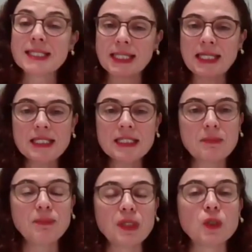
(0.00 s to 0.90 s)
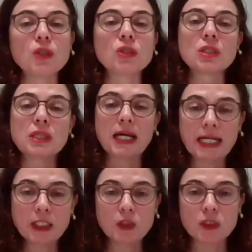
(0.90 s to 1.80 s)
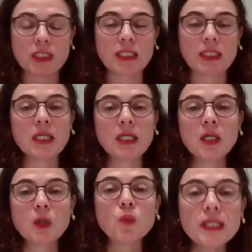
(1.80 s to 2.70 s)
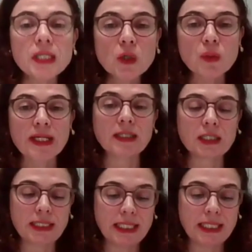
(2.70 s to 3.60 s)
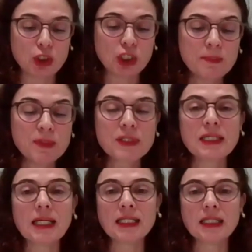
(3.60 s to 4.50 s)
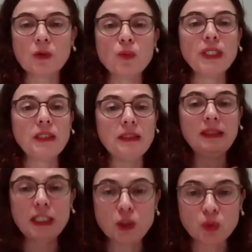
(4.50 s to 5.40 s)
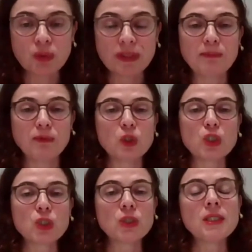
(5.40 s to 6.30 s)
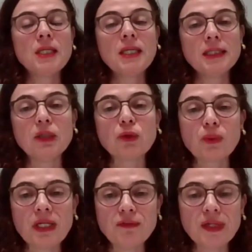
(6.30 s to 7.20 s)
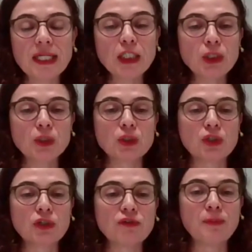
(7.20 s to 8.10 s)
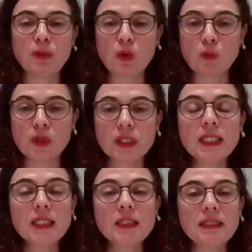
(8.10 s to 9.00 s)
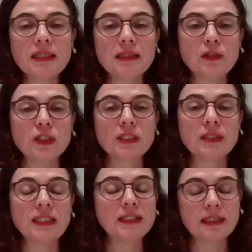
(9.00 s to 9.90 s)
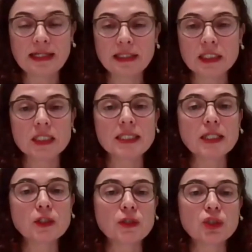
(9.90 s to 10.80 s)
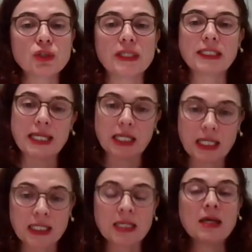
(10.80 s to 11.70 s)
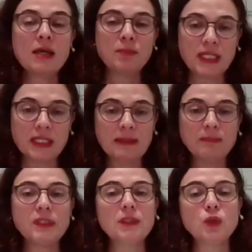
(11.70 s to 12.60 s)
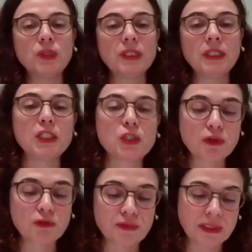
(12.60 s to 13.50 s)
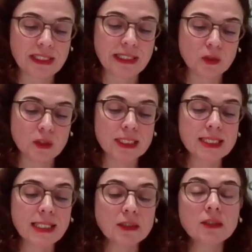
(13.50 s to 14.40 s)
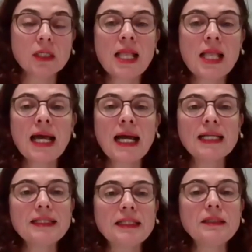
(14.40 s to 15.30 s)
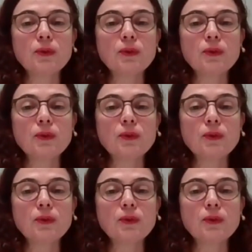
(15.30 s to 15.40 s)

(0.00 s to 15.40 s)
Skills, because hydrogen, we know can create jobs, and we need to adapt also the qualifications of people working in the energy sector so that they can be adapted to the needs of the hydrogen sector. And